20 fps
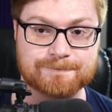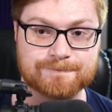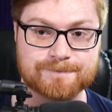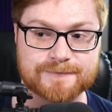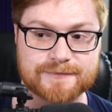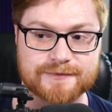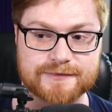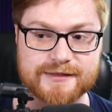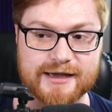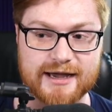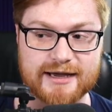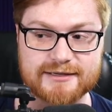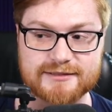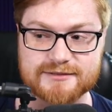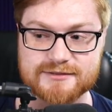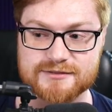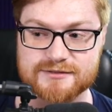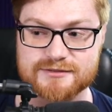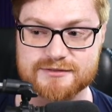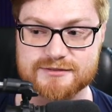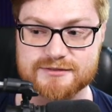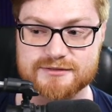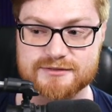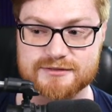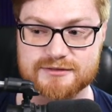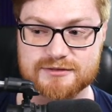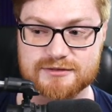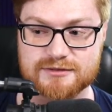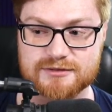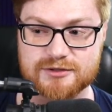that
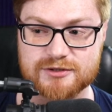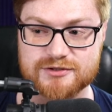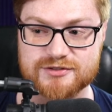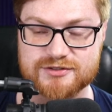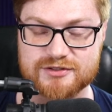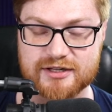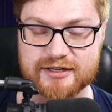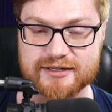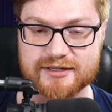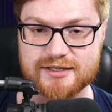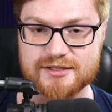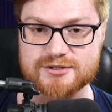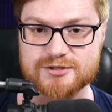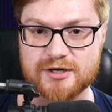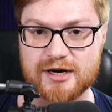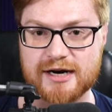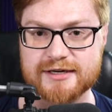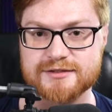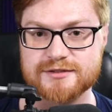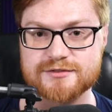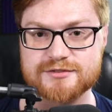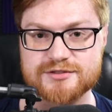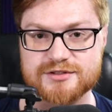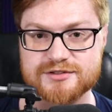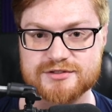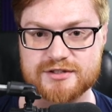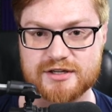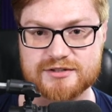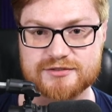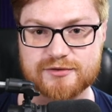looks like an attractive,
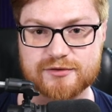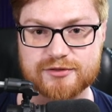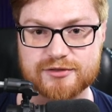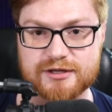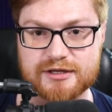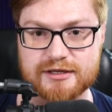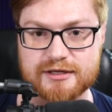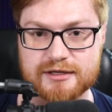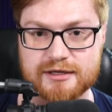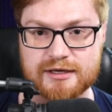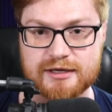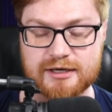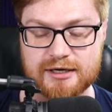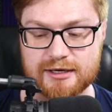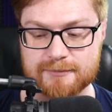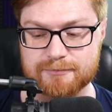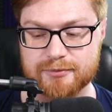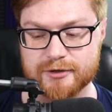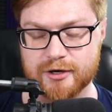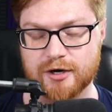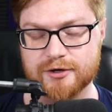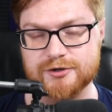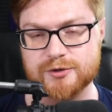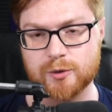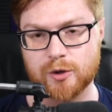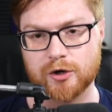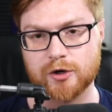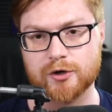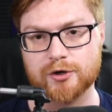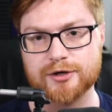successful thing. But are
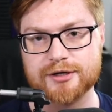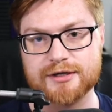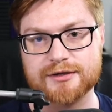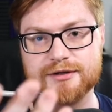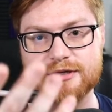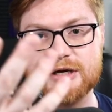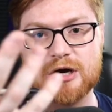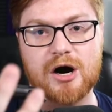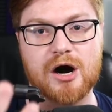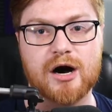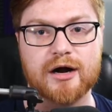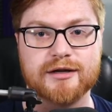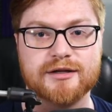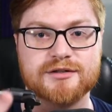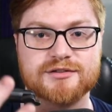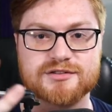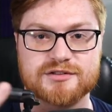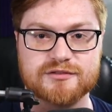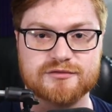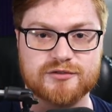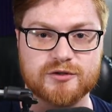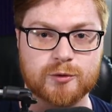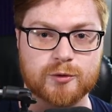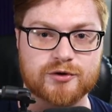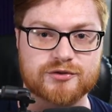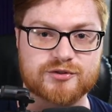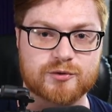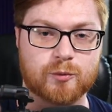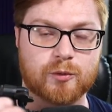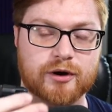you hurting the audience and the
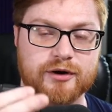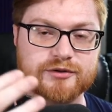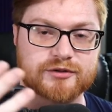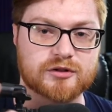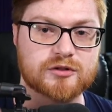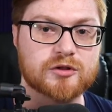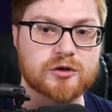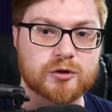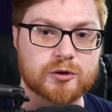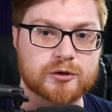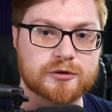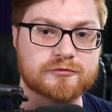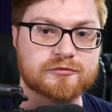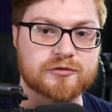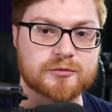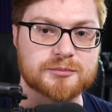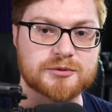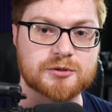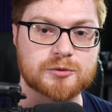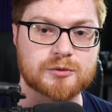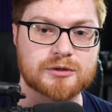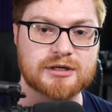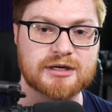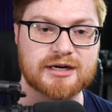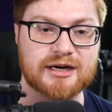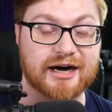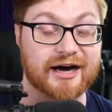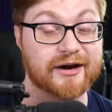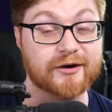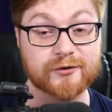viewers that wanted to learn from you?
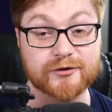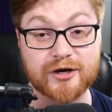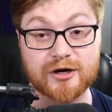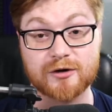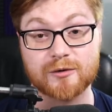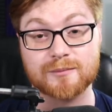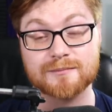I don't know.